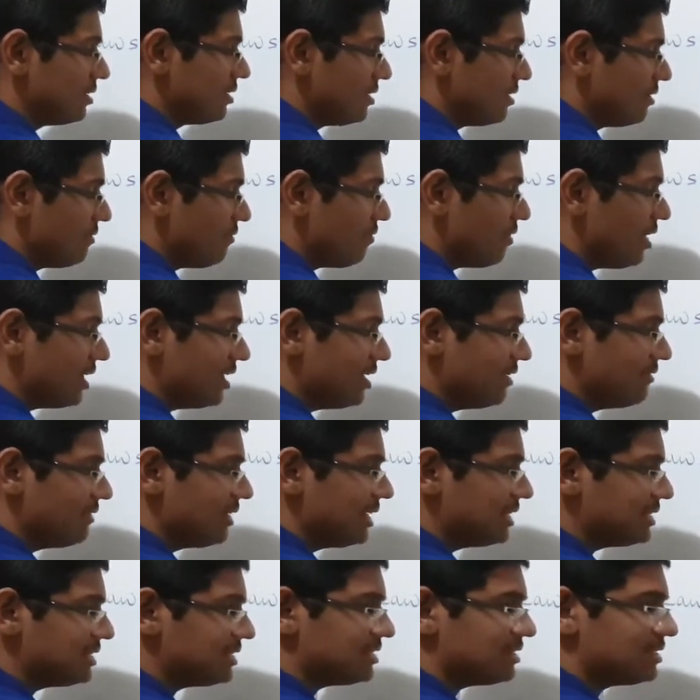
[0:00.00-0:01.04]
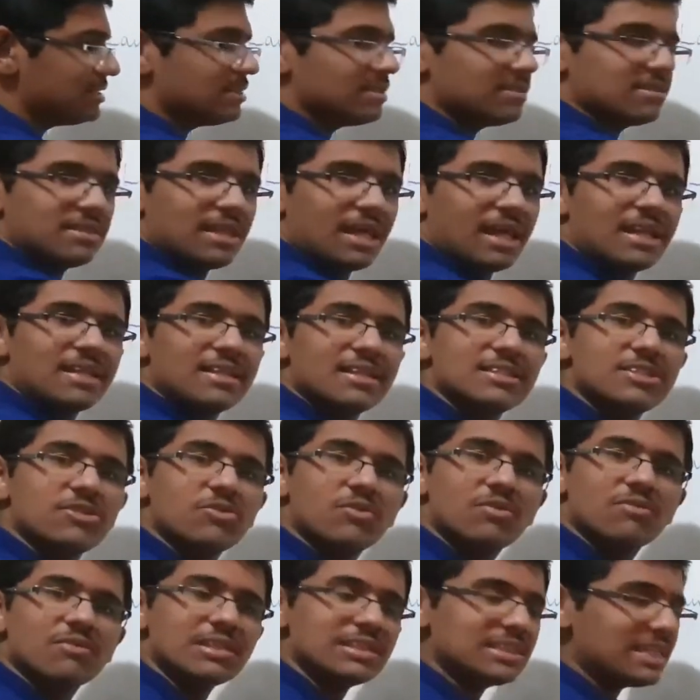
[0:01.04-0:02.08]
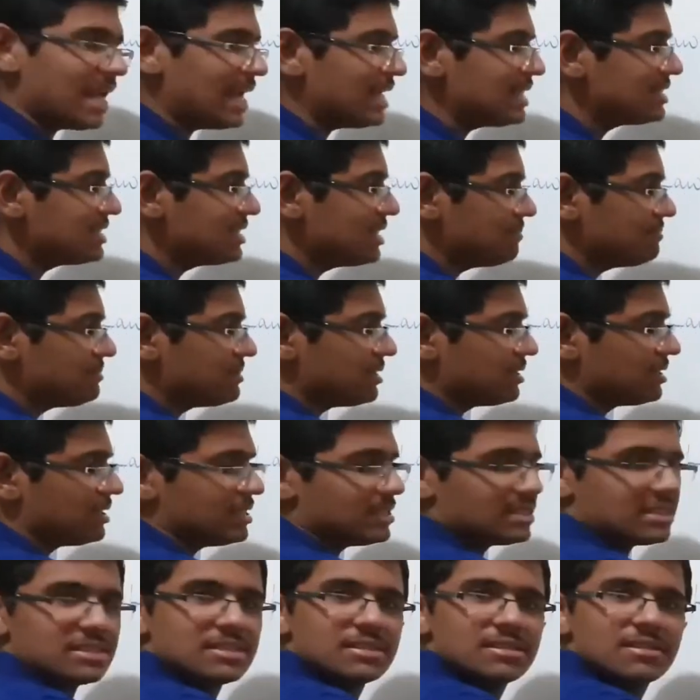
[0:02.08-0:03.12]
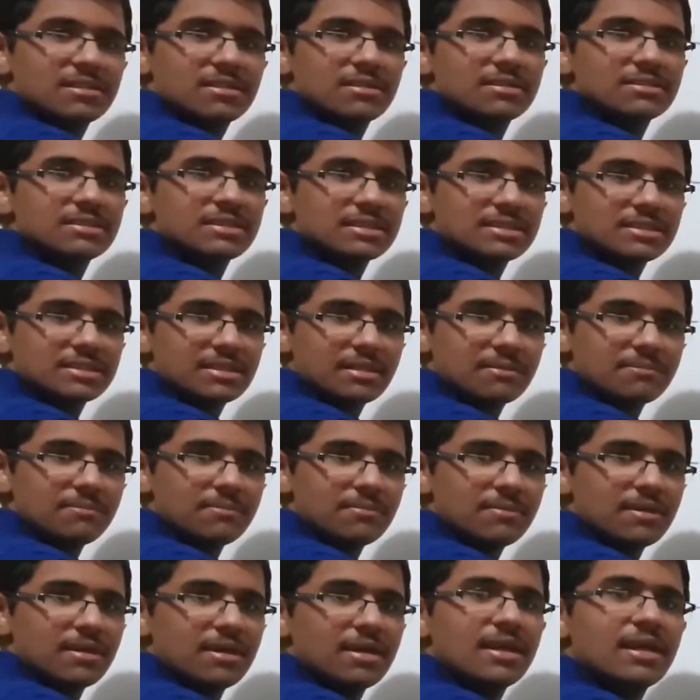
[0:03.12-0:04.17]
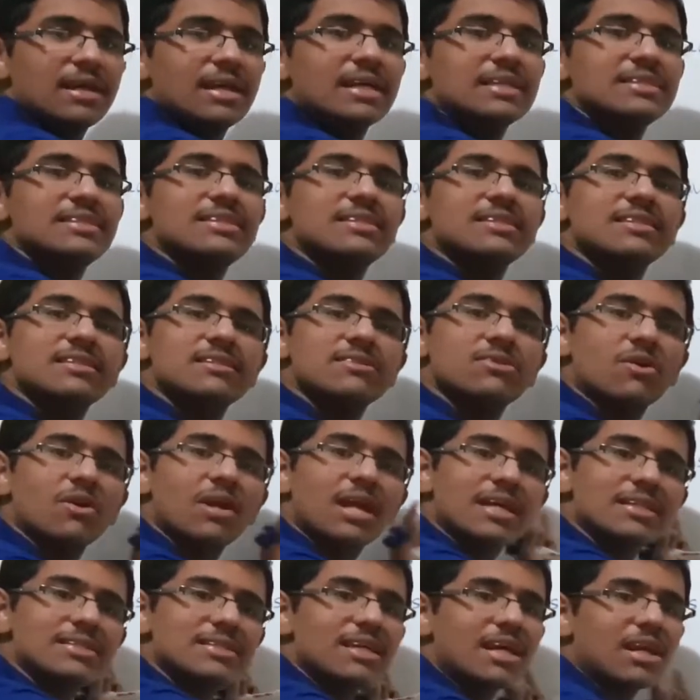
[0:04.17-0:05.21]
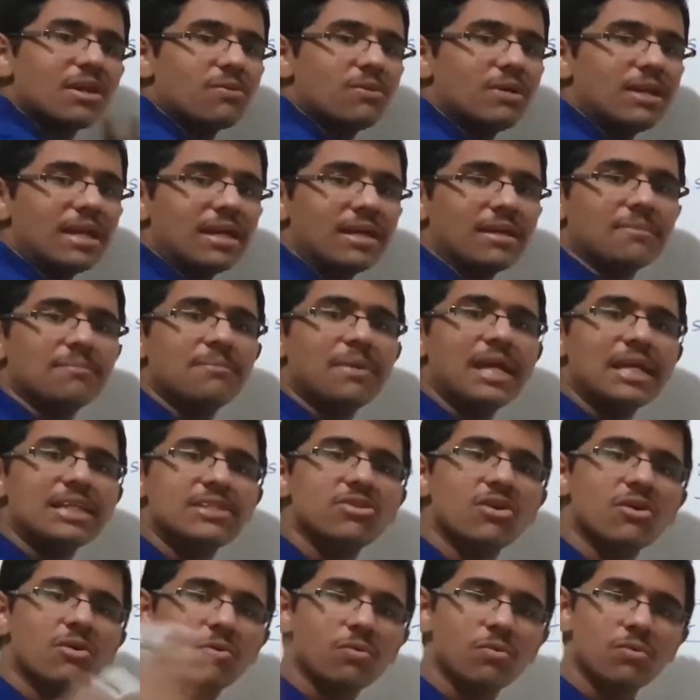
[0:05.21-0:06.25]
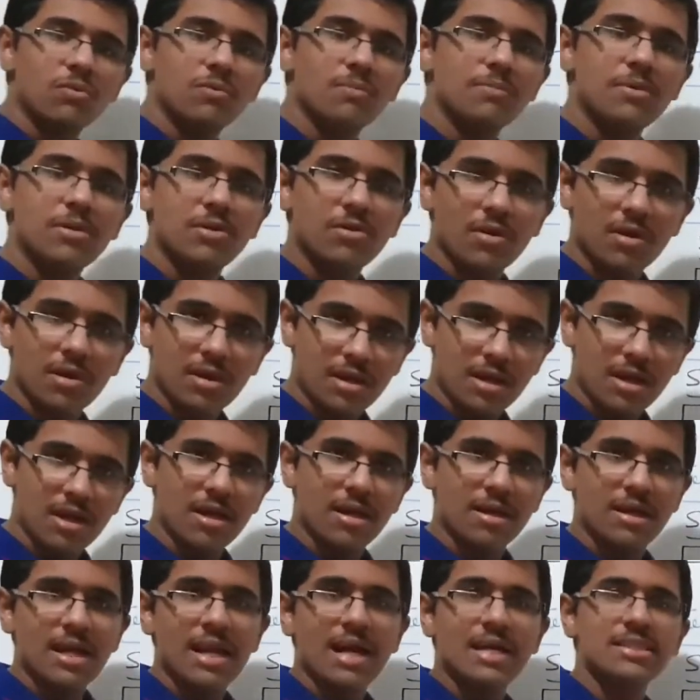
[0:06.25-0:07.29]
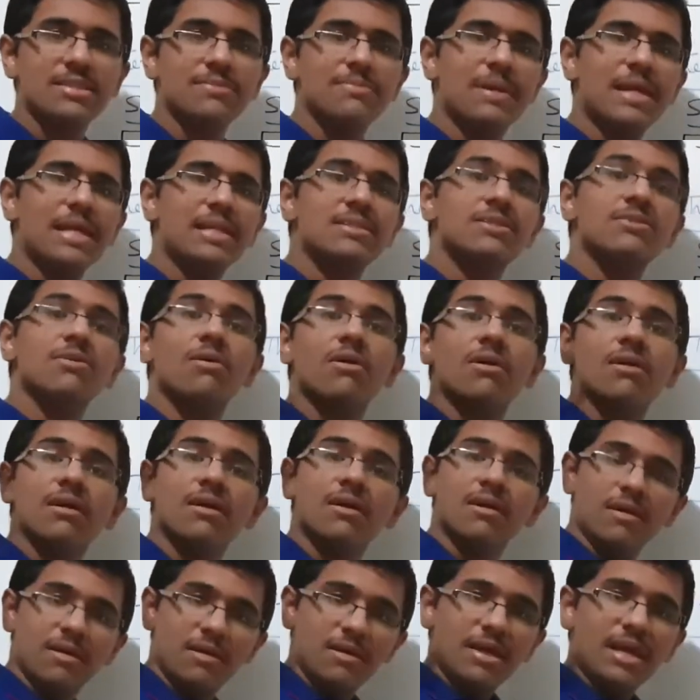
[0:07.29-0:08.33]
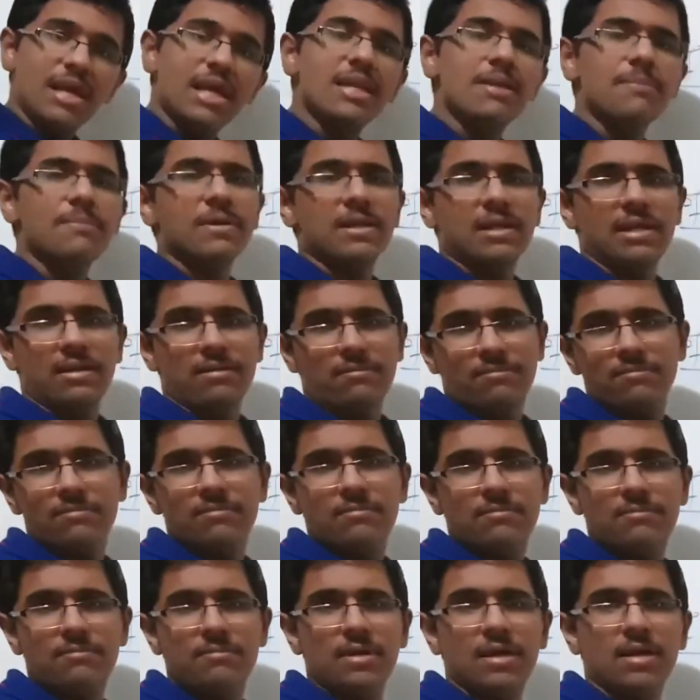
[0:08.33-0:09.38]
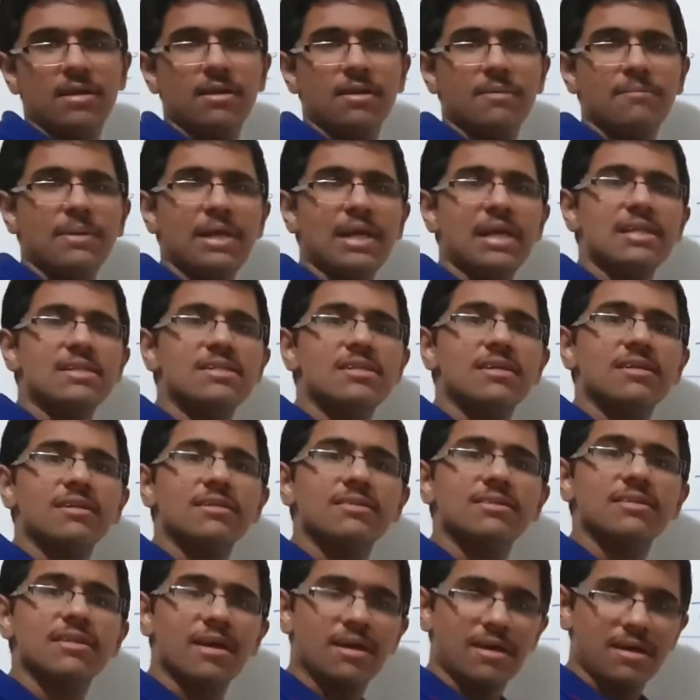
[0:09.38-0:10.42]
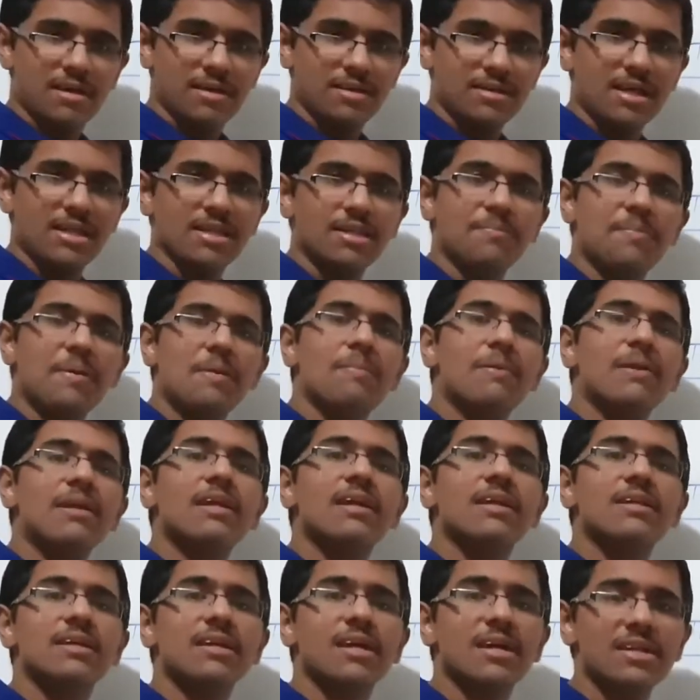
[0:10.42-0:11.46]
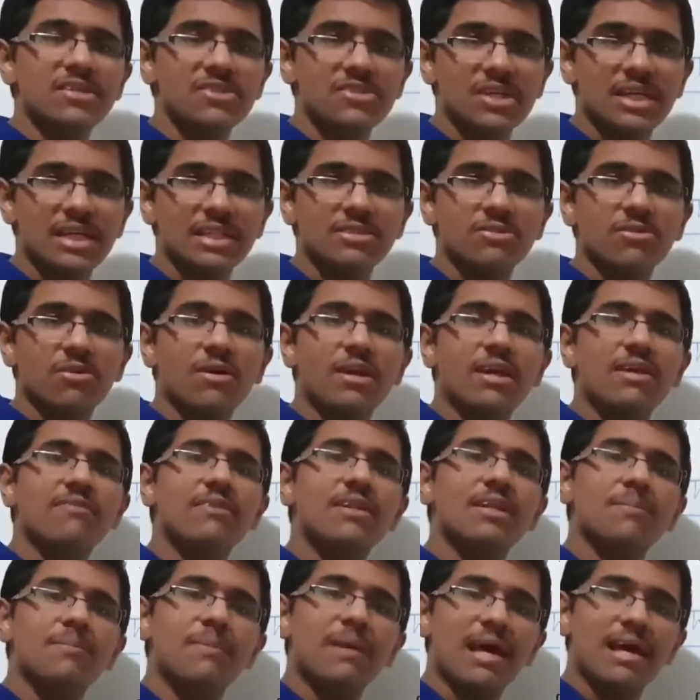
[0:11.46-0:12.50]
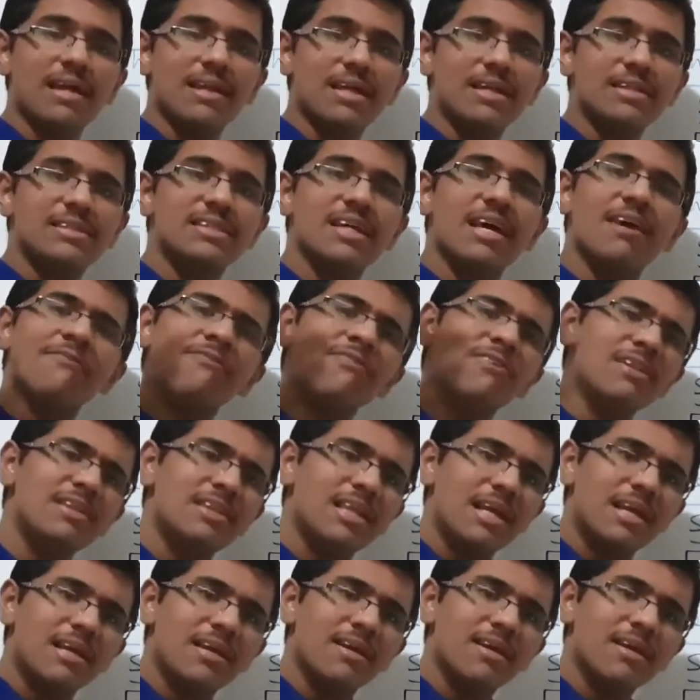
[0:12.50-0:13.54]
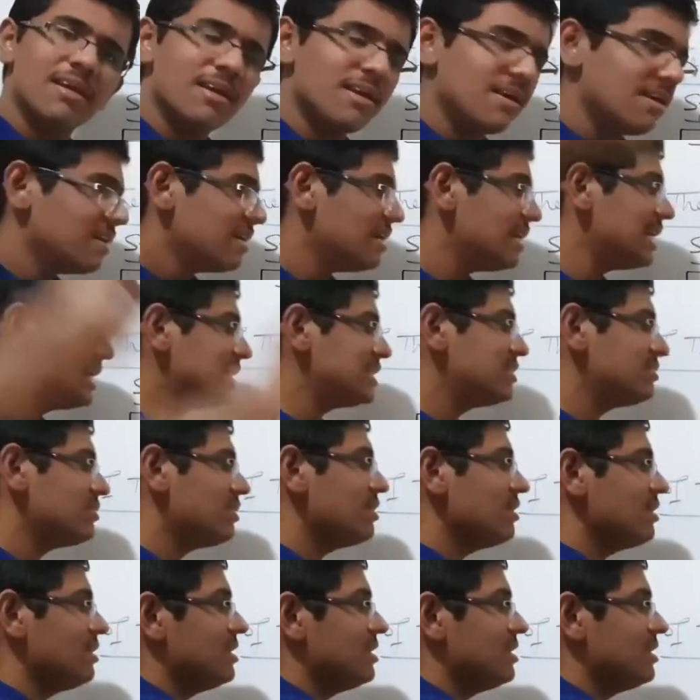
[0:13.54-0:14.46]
whatever is there in this universe except this system is known as surrounding. Be it your room, your classmates, or anybody, be it the other people in other countries or even the planets, everything is your